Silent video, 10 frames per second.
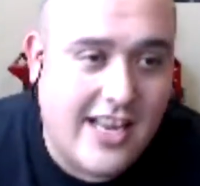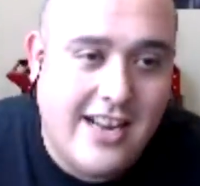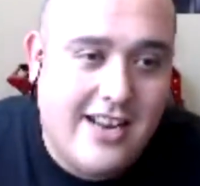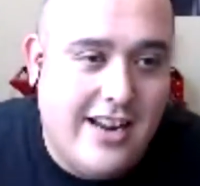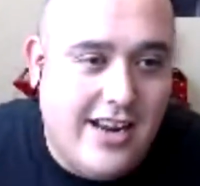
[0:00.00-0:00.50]

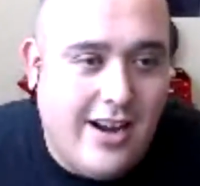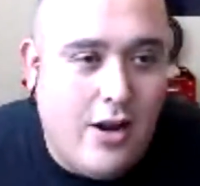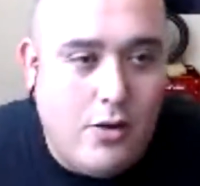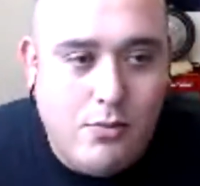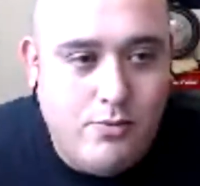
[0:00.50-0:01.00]
And you
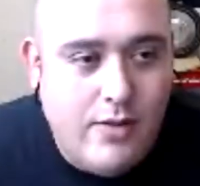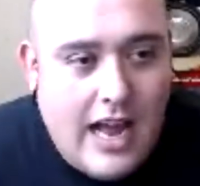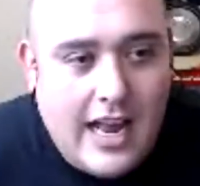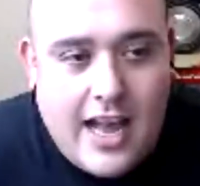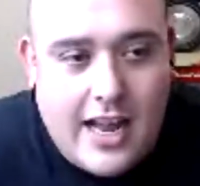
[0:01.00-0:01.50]
know, I
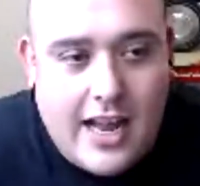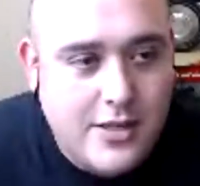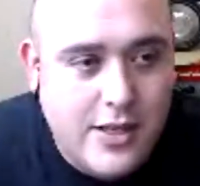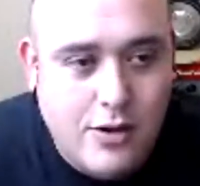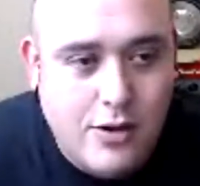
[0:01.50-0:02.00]
kind of
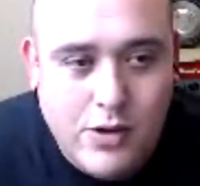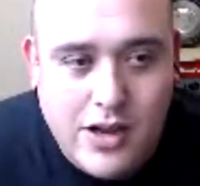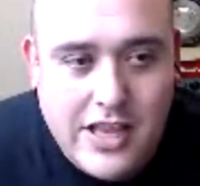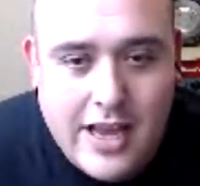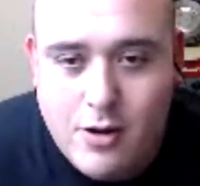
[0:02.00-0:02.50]
still run
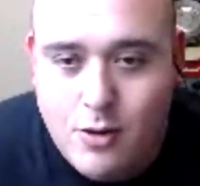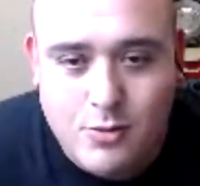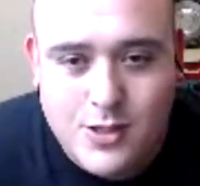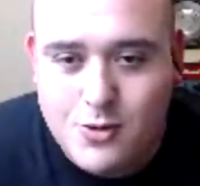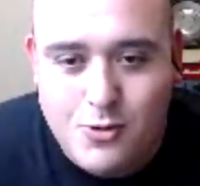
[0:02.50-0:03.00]
that old
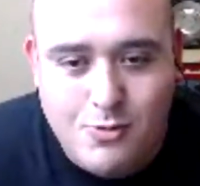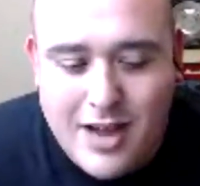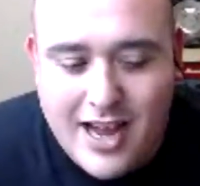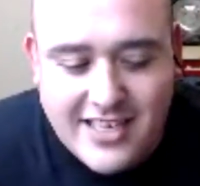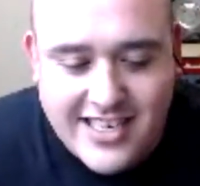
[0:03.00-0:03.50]
school
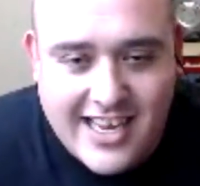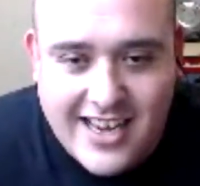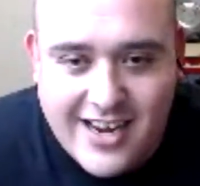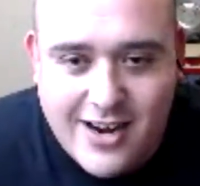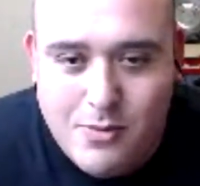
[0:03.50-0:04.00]
mindset. You
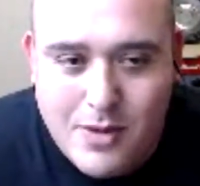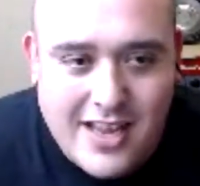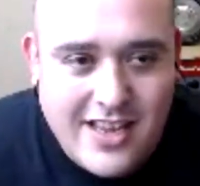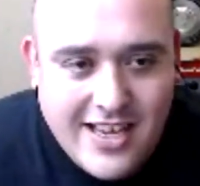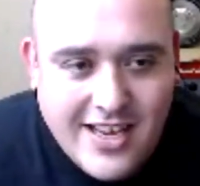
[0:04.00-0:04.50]
know, my
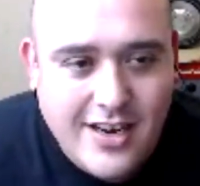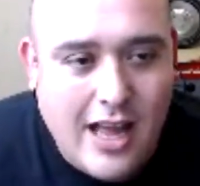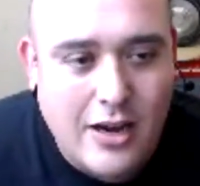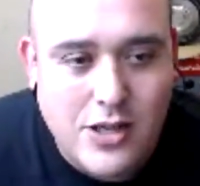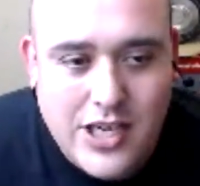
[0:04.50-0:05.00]

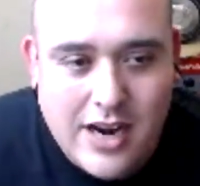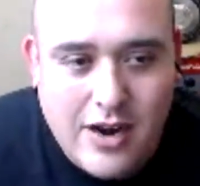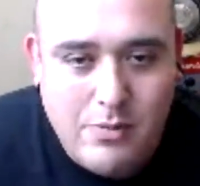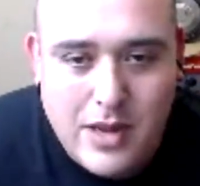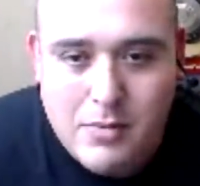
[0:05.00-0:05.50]
daughter shared a
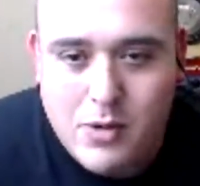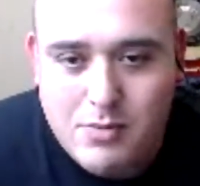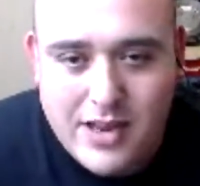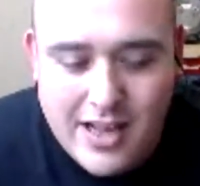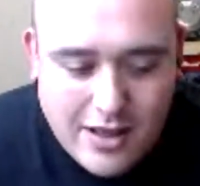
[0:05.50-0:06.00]
meme with me
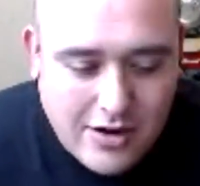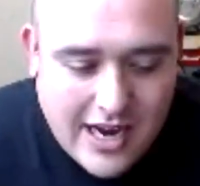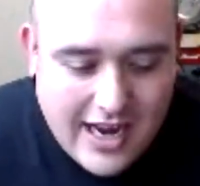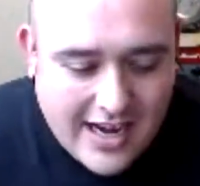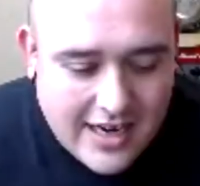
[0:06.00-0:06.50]
the other
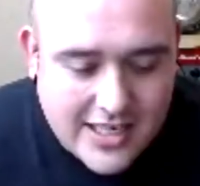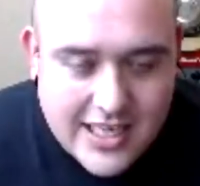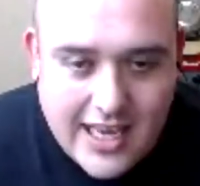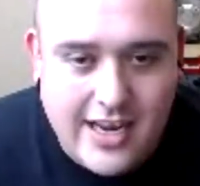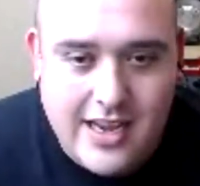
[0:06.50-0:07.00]
day, and it
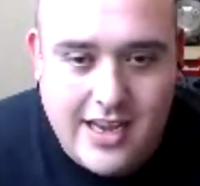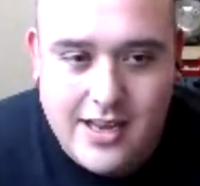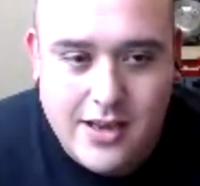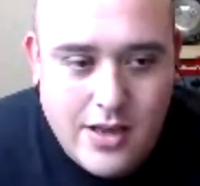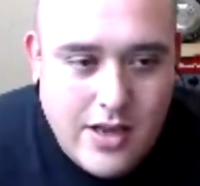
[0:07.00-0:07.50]
said, uh,
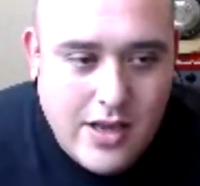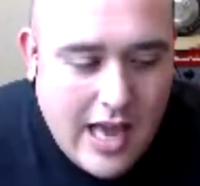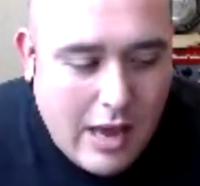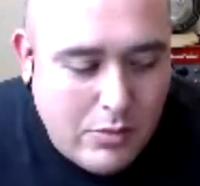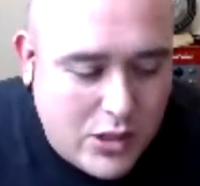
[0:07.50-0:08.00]

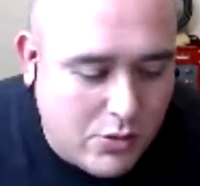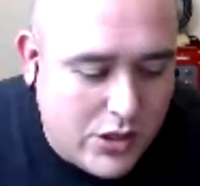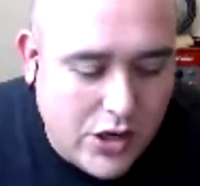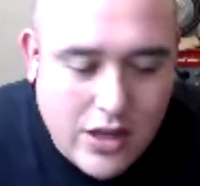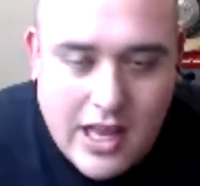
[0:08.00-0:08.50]
"How much was
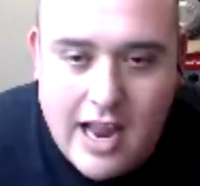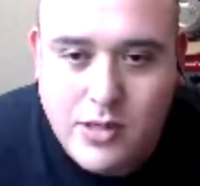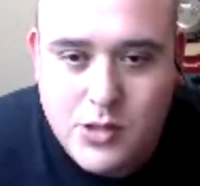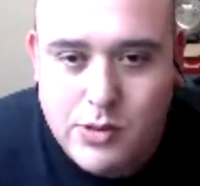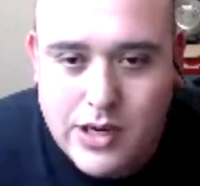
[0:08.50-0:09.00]
your
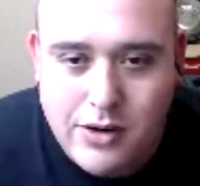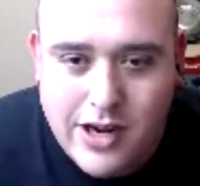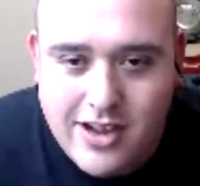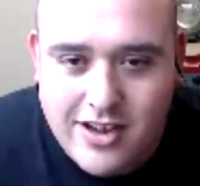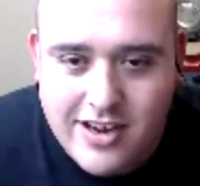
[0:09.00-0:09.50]
allowance when you were
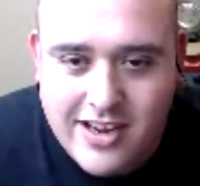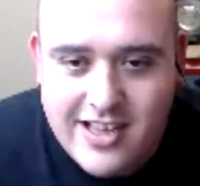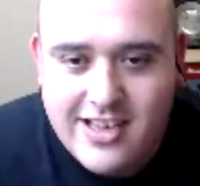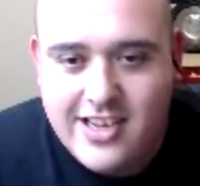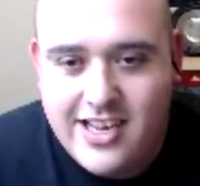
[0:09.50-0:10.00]
young?"
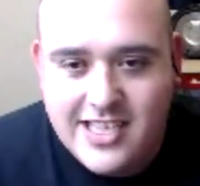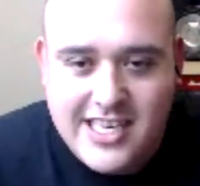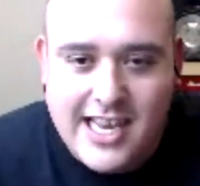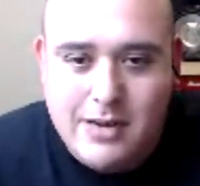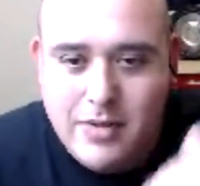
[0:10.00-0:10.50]
And it
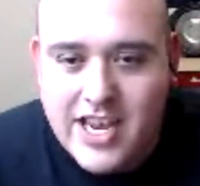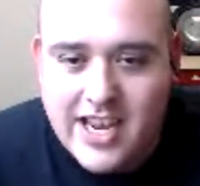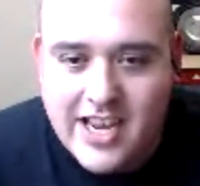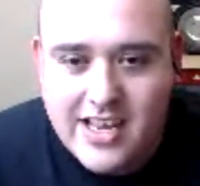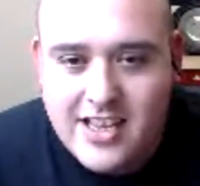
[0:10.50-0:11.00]
said,
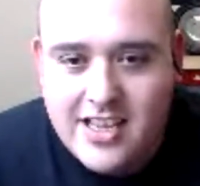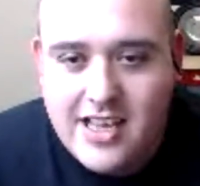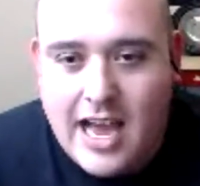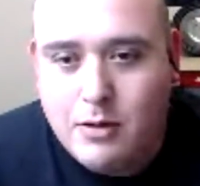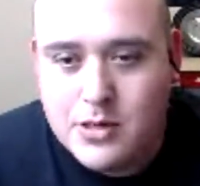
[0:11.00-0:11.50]
"Me,
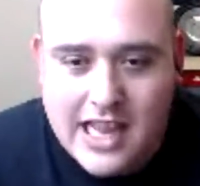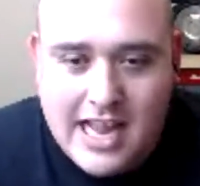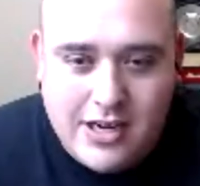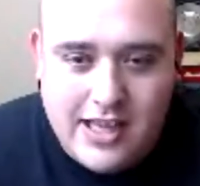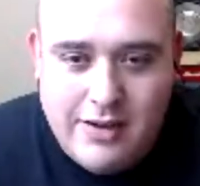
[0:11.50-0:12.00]
I was allowed
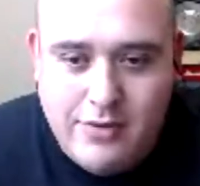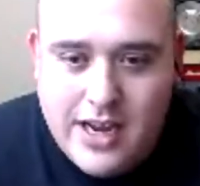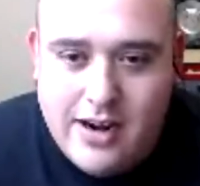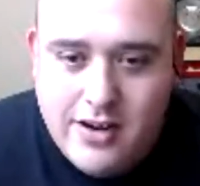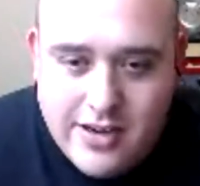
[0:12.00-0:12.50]
to live
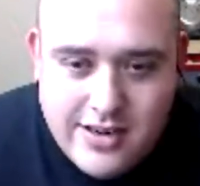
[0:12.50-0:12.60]
there."